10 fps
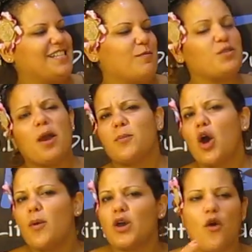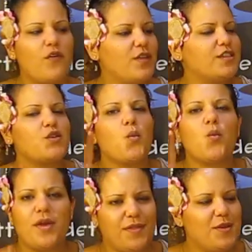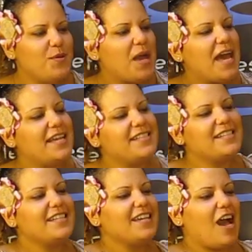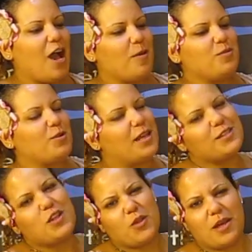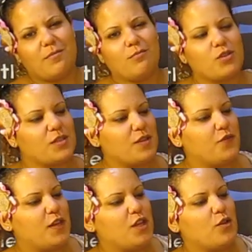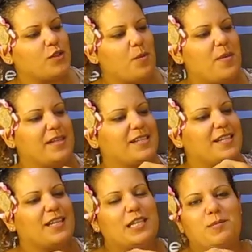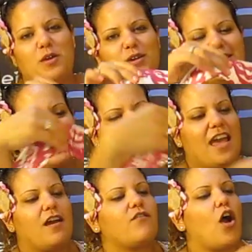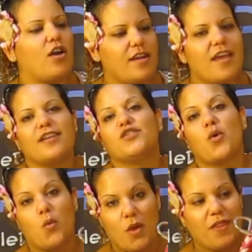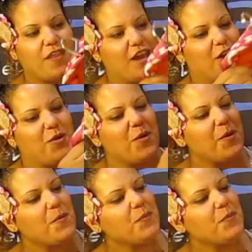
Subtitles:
I'm sorry, I'm going over this with you guys. You guys know that most of the videos are basically an experience that I have on hand with you.